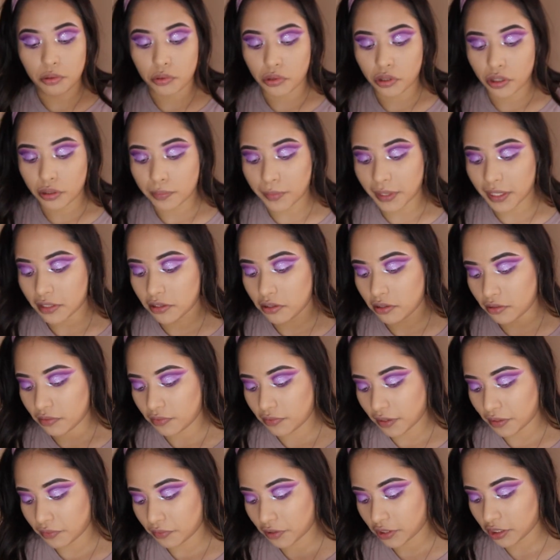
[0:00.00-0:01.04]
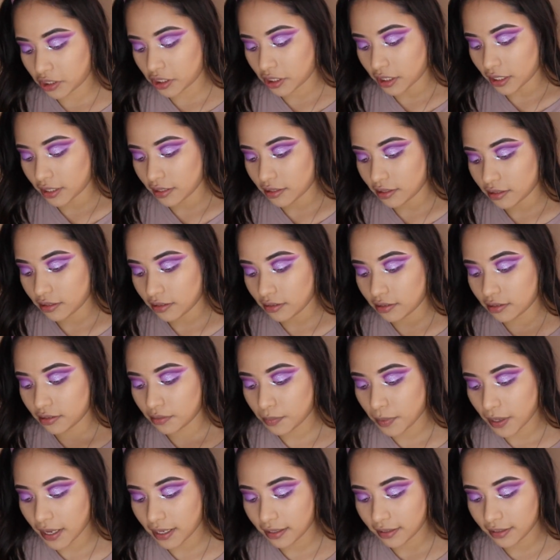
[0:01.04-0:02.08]
Those are my two favorite shades in this
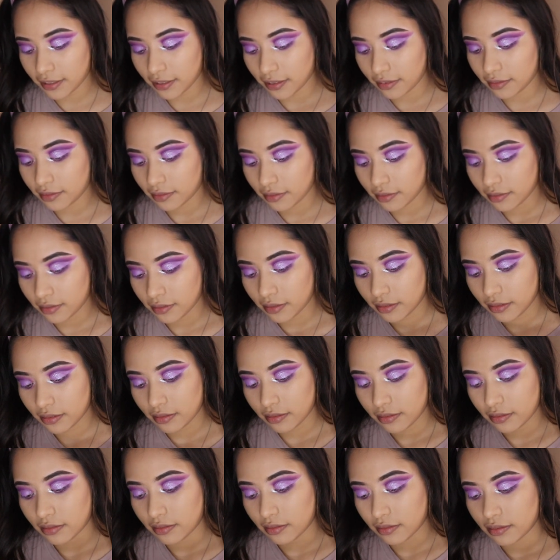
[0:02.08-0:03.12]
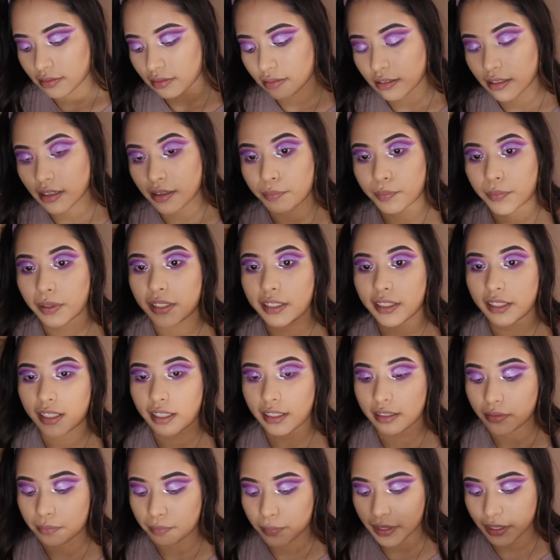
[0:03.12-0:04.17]
palette. I'm gonna
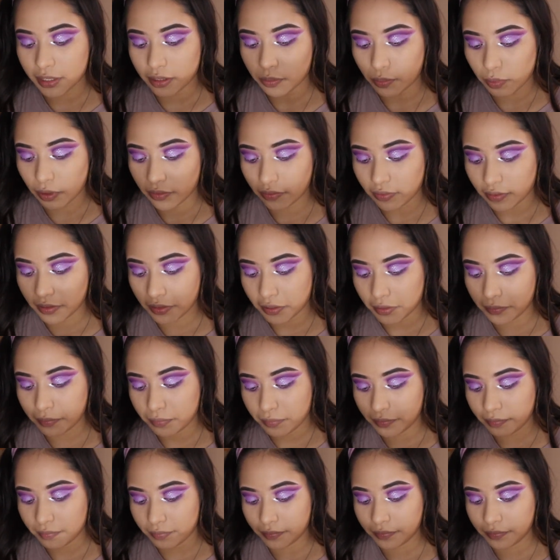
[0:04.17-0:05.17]
kind of mix both of them.